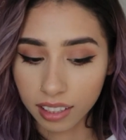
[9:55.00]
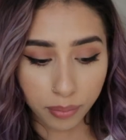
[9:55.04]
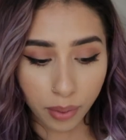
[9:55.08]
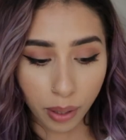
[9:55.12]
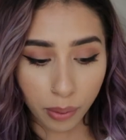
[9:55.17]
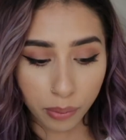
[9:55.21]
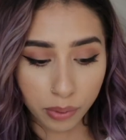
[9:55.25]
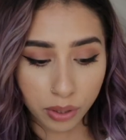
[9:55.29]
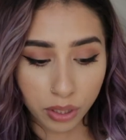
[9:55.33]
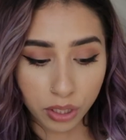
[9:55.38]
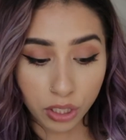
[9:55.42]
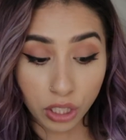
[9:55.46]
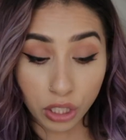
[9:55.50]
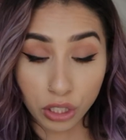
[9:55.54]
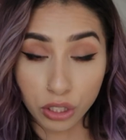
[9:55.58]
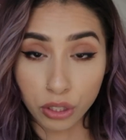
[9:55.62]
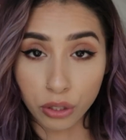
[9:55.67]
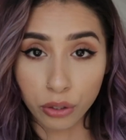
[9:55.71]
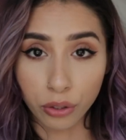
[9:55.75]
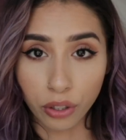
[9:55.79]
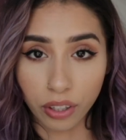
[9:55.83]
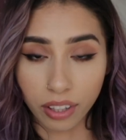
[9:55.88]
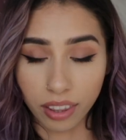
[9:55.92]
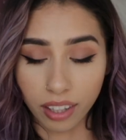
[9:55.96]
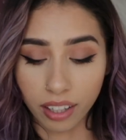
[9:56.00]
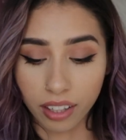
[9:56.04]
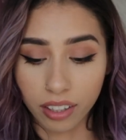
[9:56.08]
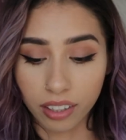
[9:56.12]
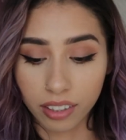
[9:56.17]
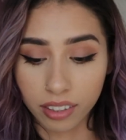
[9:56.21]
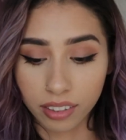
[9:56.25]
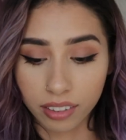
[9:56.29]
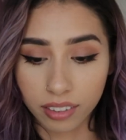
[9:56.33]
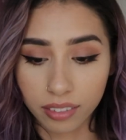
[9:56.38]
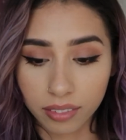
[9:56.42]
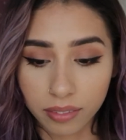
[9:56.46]
I would suggest you look
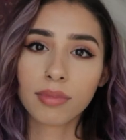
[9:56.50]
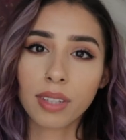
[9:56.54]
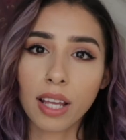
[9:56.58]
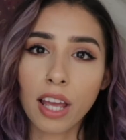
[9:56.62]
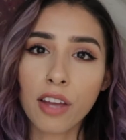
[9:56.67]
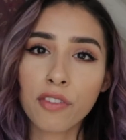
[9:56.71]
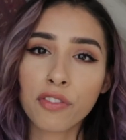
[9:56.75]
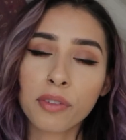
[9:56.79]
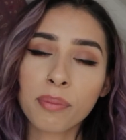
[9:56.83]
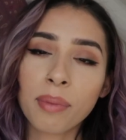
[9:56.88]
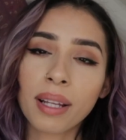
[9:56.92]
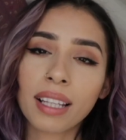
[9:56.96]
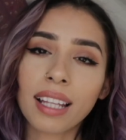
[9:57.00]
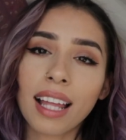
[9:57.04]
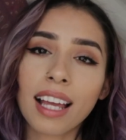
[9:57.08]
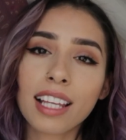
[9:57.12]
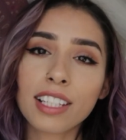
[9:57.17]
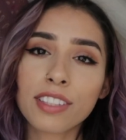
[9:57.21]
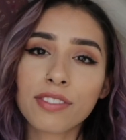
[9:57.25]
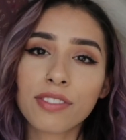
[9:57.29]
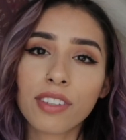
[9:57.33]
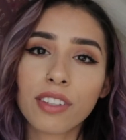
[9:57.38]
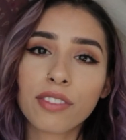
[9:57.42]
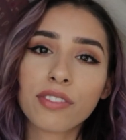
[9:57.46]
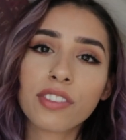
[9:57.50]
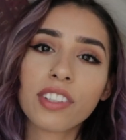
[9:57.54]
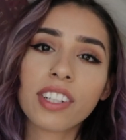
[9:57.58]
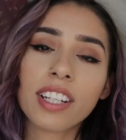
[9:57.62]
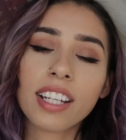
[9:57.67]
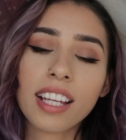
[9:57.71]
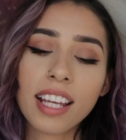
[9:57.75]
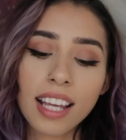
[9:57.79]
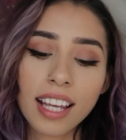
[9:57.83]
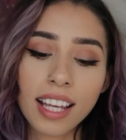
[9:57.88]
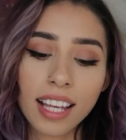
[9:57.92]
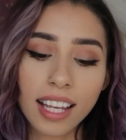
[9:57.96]
there. And for my last
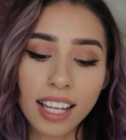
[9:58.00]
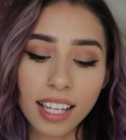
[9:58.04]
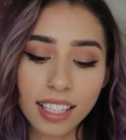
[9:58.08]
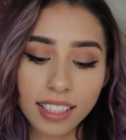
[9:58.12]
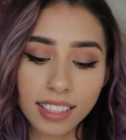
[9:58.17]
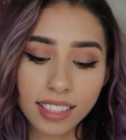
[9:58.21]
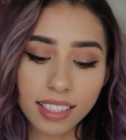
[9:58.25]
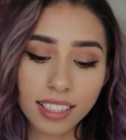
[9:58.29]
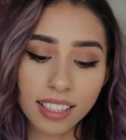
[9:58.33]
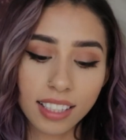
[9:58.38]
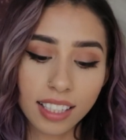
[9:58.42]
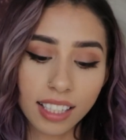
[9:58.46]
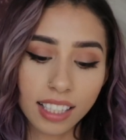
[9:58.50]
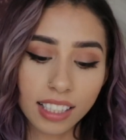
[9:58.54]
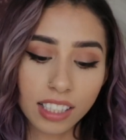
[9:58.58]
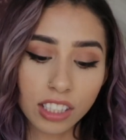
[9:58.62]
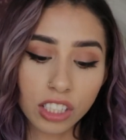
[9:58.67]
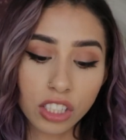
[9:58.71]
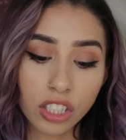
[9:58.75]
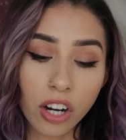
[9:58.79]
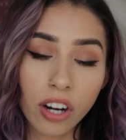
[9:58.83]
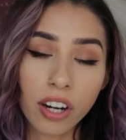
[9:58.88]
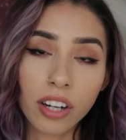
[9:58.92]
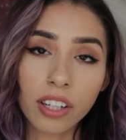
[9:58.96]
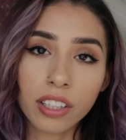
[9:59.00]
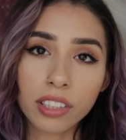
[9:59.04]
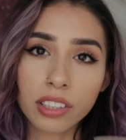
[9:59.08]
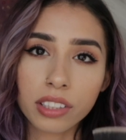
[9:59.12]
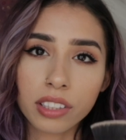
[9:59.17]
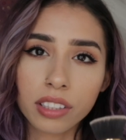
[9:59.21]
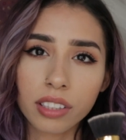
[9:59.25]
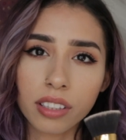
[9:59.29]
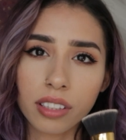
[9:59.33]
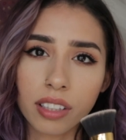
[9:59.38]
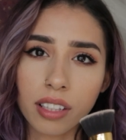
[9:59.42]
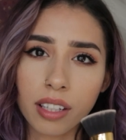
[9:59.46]
favorite, it's this
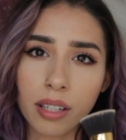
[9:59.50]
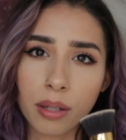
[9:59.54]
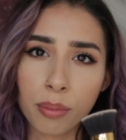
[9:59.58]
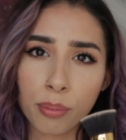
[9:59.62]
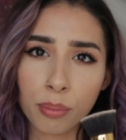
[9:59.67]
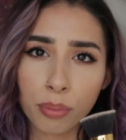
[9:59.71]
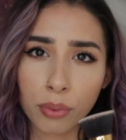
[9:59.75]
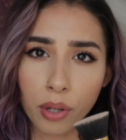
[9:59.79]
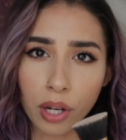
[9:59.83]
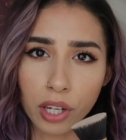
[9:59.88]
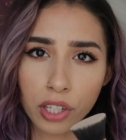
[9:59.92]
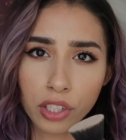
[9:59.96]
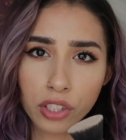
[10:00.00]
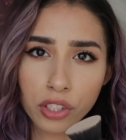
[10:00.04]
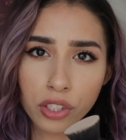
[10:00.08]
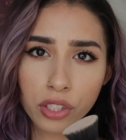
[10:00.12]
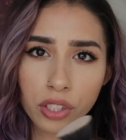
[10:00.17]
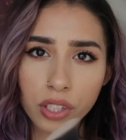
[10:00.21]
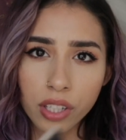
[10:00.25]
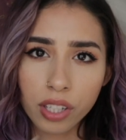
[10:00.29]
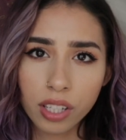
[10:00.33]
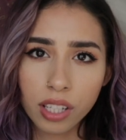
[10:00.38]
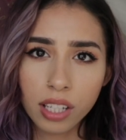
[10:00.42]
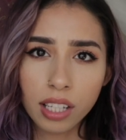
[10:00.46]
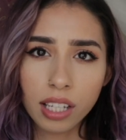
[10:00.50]
Tarte brush.